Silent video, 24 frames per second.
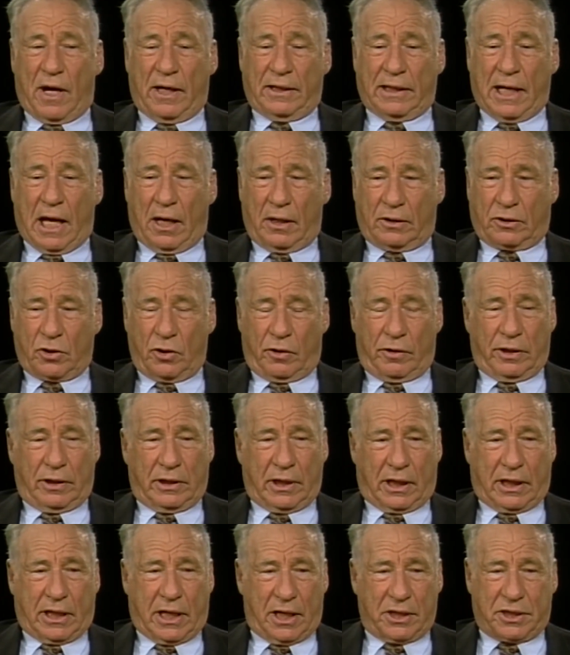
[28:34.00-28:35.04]
find out during
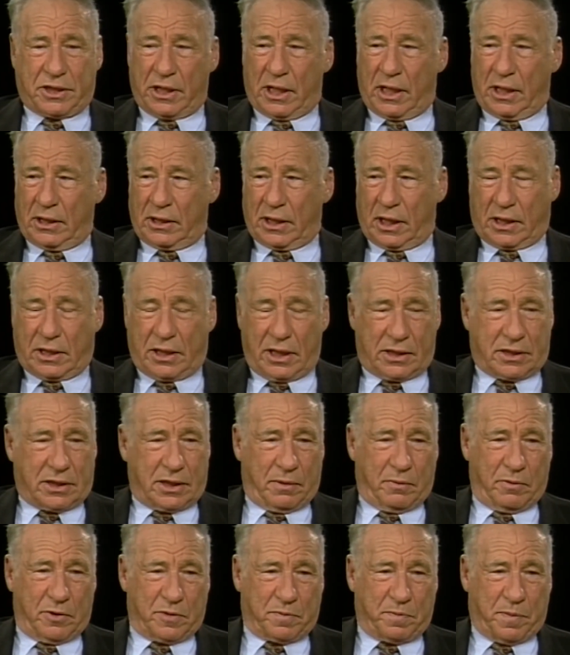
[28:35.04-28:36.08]
the kissing. The
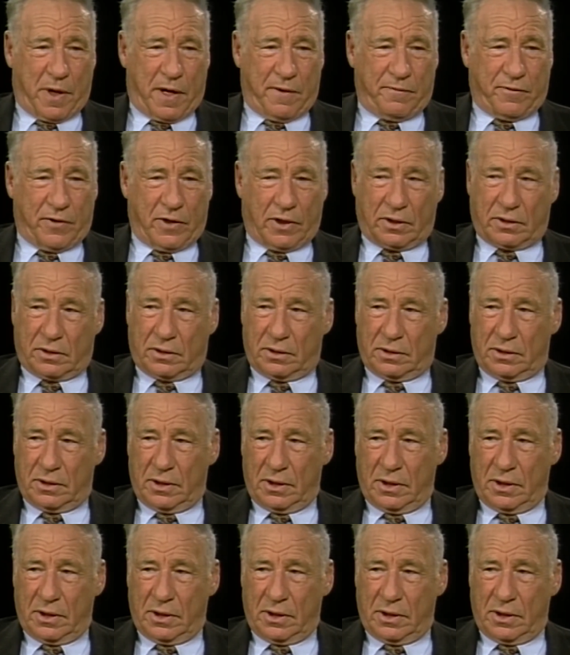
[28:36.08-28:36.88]
kissing was perfect.